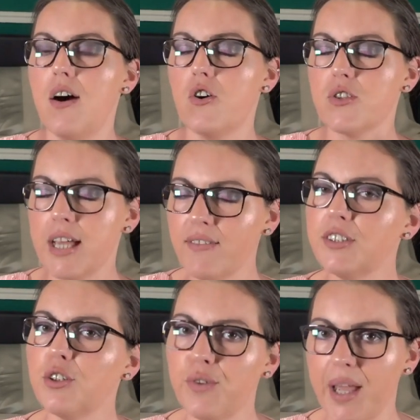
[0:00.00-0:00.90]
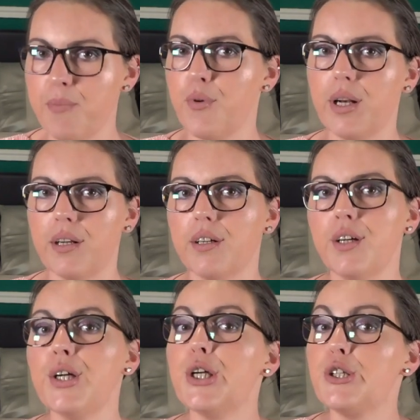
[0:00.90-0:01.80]
On 7th of April
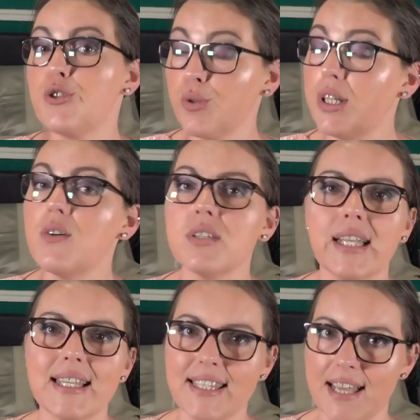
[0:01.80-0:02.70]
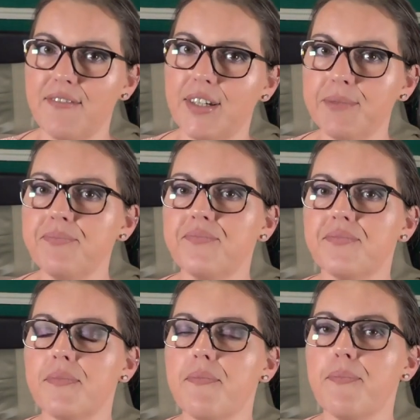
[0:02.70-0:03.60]
2007,
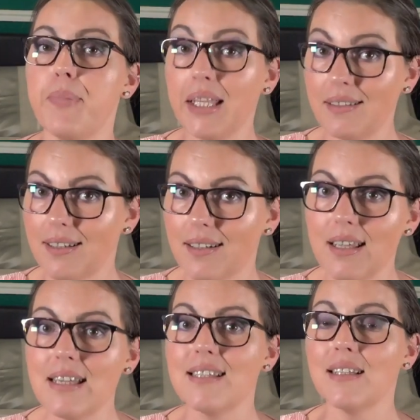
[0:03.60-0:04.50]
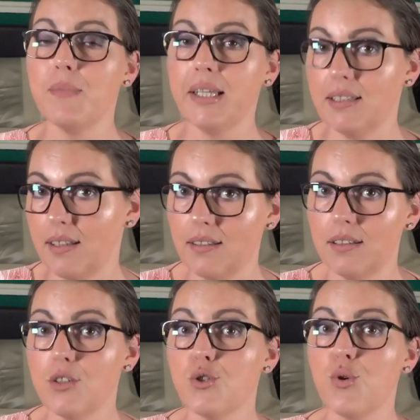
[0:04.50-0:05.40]
Peter is admitted
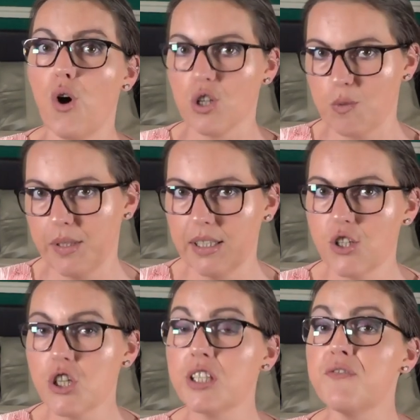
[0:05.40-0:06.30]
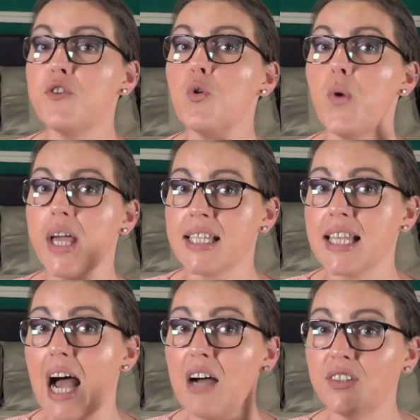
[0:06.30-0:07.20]
to hospital, just a few
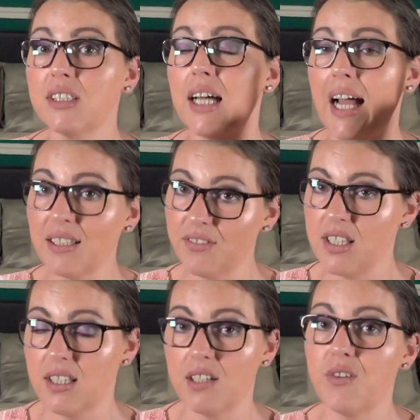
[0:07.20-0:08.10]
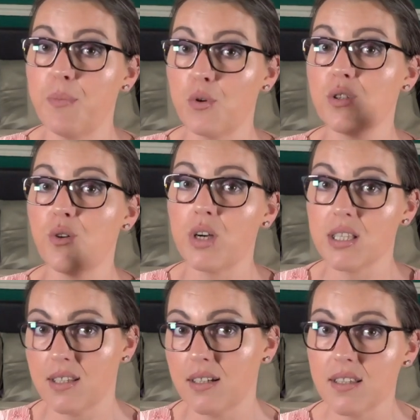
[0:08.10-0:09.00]
weeks after the health visitor reports no
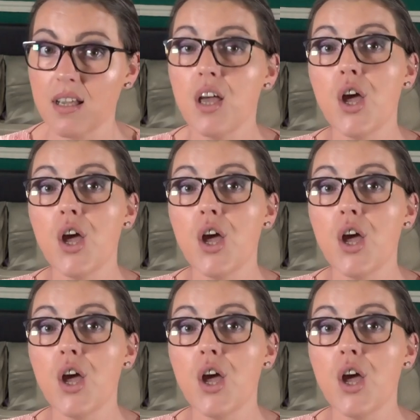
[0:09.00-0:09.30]
concerns.